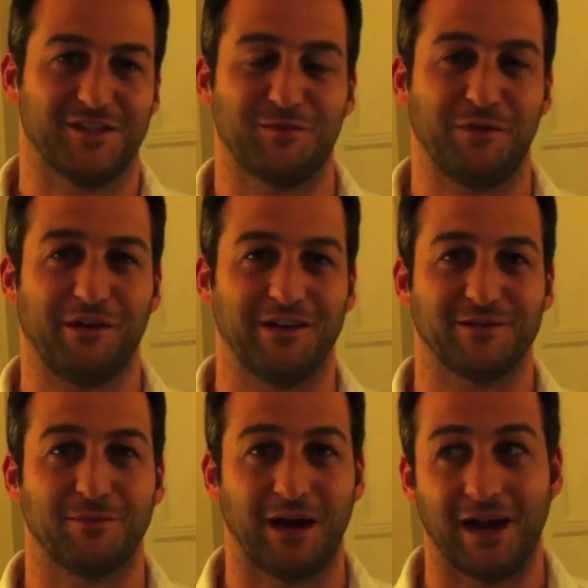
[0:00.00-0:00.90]
experience
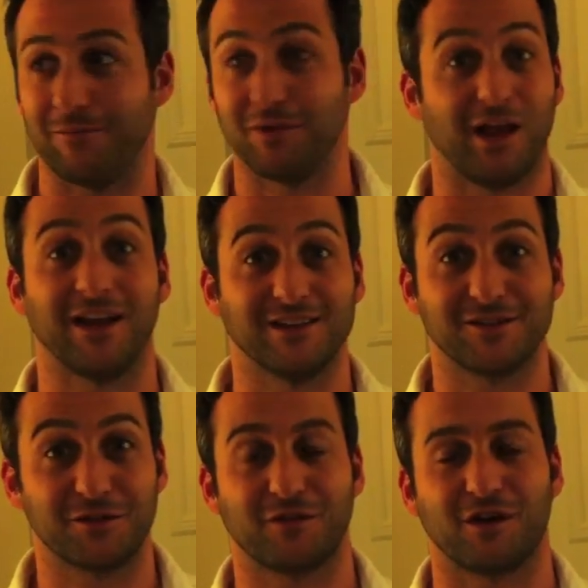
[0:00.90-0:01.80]
by a blind
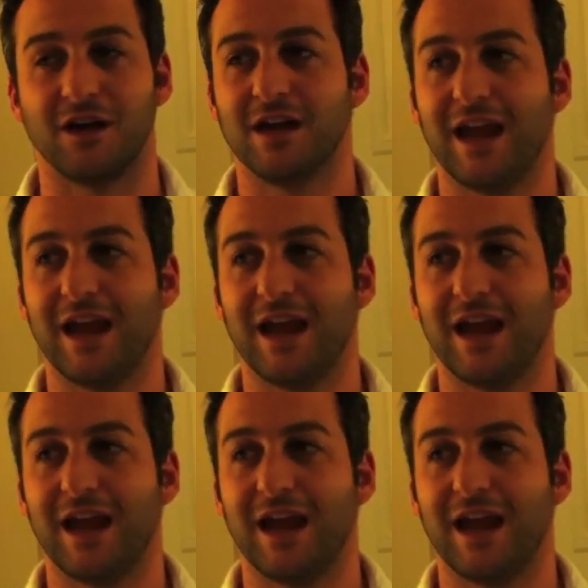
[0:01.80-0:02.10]
server.